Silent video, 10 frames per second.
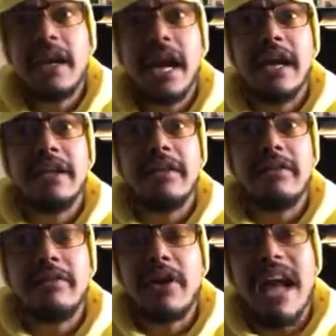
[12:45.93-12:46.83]
and
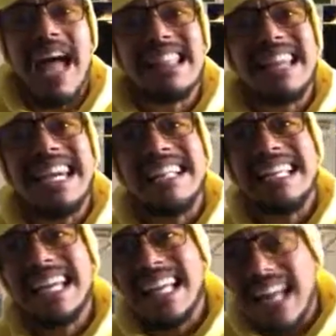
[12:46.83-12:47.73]
very
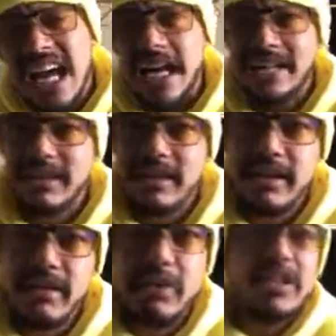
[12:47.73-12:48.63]
athletically inclined,
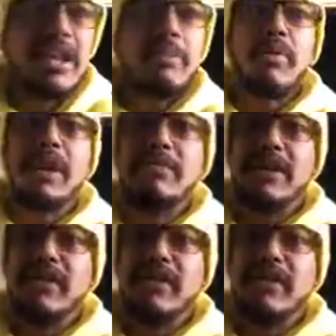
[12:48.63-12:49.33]
which separated me.